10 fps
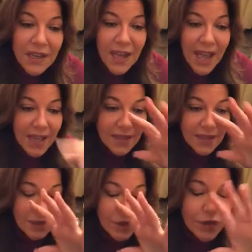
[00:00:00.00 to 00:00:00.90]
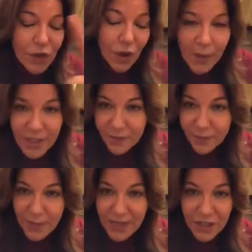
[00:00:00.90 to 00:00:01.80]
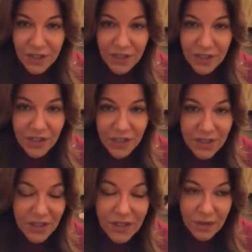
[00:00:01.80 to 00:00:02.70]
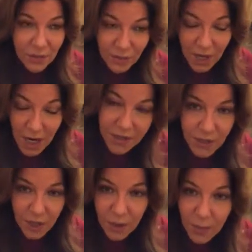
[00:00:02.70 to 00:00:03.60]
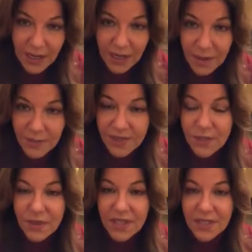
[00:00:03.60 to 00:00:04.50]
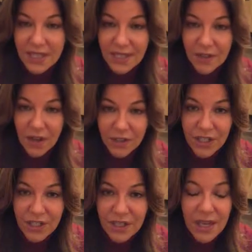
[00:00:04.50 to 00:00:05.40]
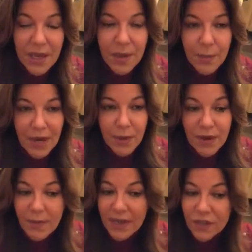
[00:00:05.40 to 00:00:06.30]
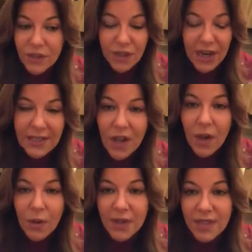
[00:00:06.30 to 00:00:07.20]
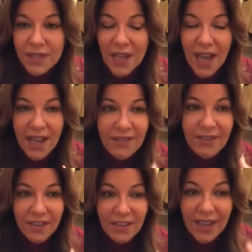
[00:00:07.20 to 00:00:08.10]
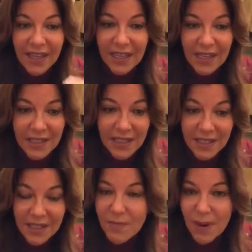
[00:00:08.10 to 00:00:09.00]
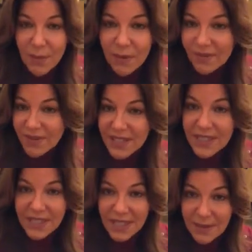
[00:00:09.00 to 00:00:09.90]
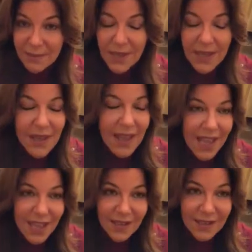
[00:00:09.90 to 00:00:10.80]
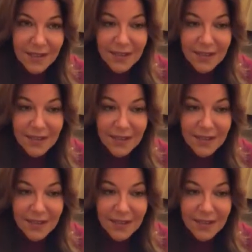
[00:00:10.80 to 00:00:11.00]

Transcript: has so much information and she's just a rock star when it comes to these technologies. But I want to make sure, as always, I feel like an extended member of this team. And